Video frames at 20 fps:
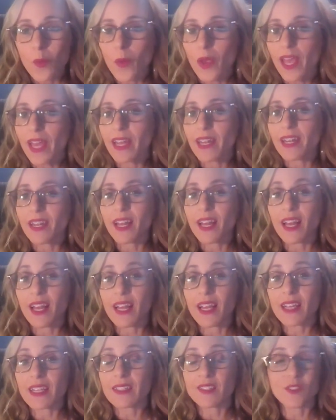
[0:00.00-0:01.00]
when
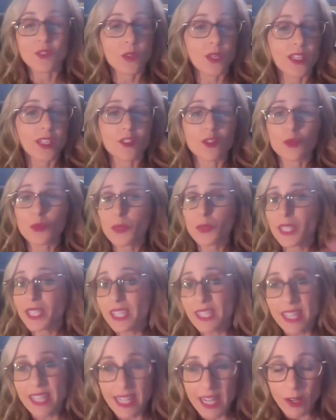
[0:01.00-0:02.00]
it's
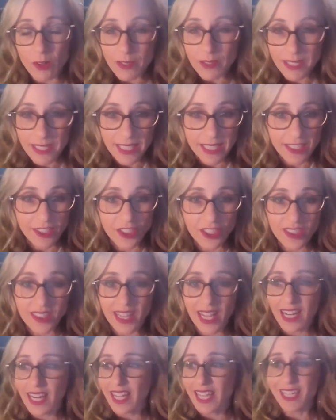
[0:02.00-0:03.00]
really, they don't need just
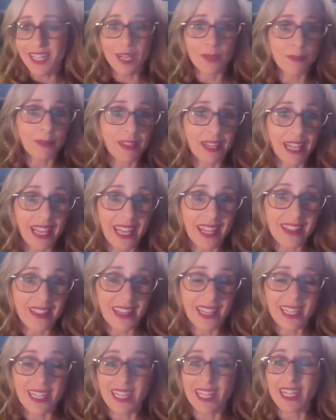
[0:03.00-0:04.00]
that handout, but they
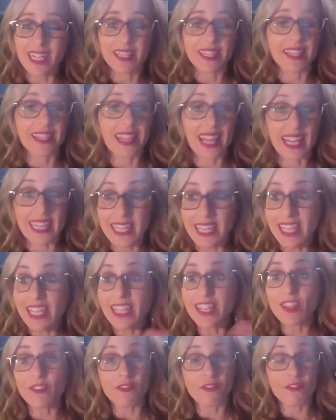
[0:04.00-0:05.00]
need
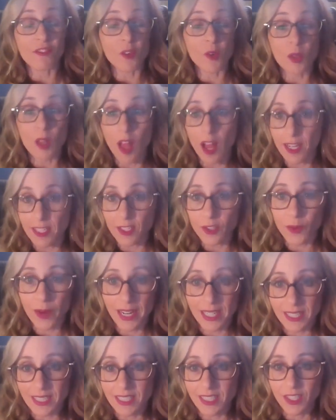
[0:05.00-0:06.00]
the full on
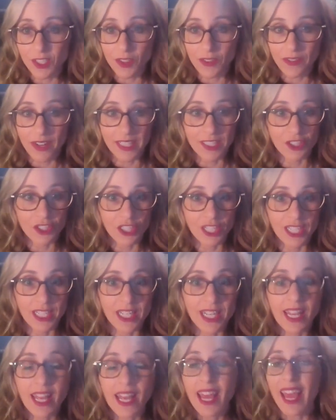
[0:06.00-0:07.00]
direct
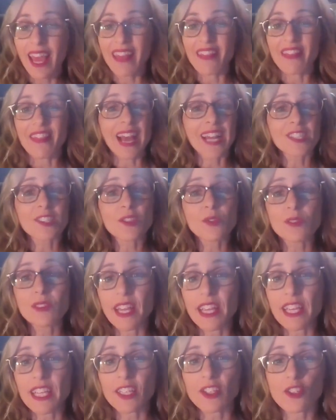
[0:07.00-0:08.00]
intervention. And
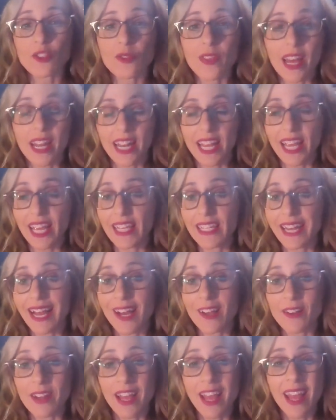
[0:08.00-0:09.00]
they can do that
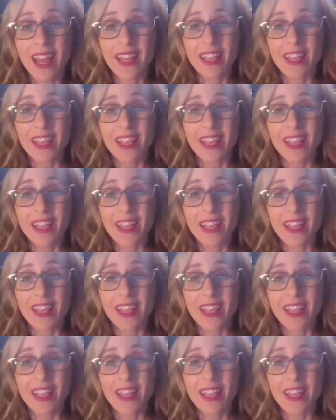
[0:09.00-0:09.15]
handout,